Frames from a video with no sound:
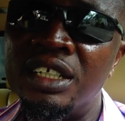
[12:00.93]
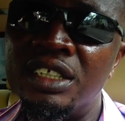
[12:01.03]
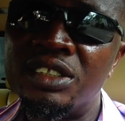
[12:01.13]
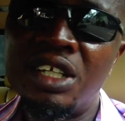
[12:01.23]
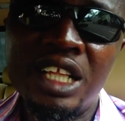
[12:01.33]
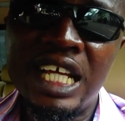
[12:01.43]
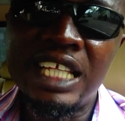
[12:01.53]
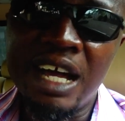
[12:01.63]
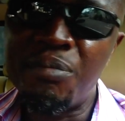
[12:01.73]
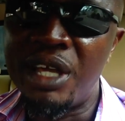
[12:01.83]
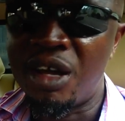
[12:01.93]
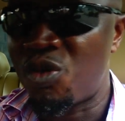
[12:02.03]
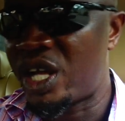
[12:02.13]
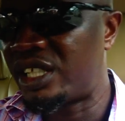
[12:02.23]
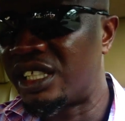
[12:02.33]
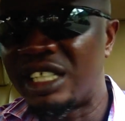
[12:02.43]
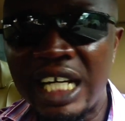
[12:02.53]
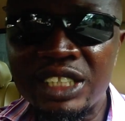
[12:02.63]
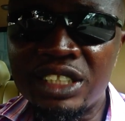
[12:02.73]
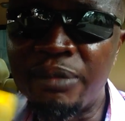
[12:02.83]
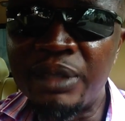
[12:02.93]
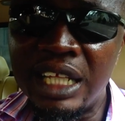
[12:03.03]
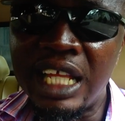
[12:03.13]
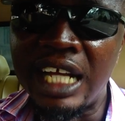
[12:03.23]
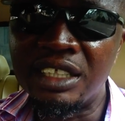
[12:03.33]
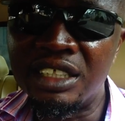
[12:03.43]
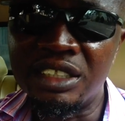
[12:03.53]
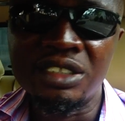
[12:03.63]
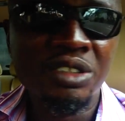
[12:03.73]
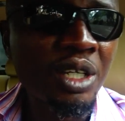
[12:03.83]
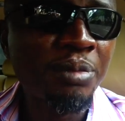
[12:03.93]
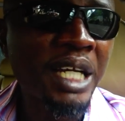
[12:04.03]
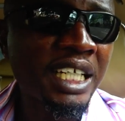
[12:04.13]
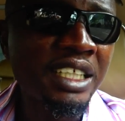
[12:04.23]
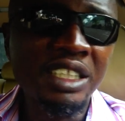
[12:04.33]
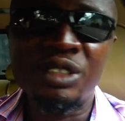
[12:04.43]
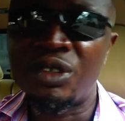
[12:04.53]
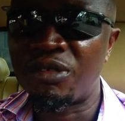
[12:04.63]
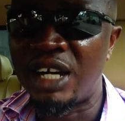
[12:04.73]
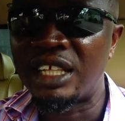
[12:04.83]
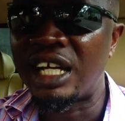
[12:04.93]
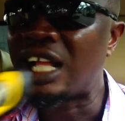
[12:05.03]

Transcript: So let that be a warning. Get something like this. Stop taking things for granted.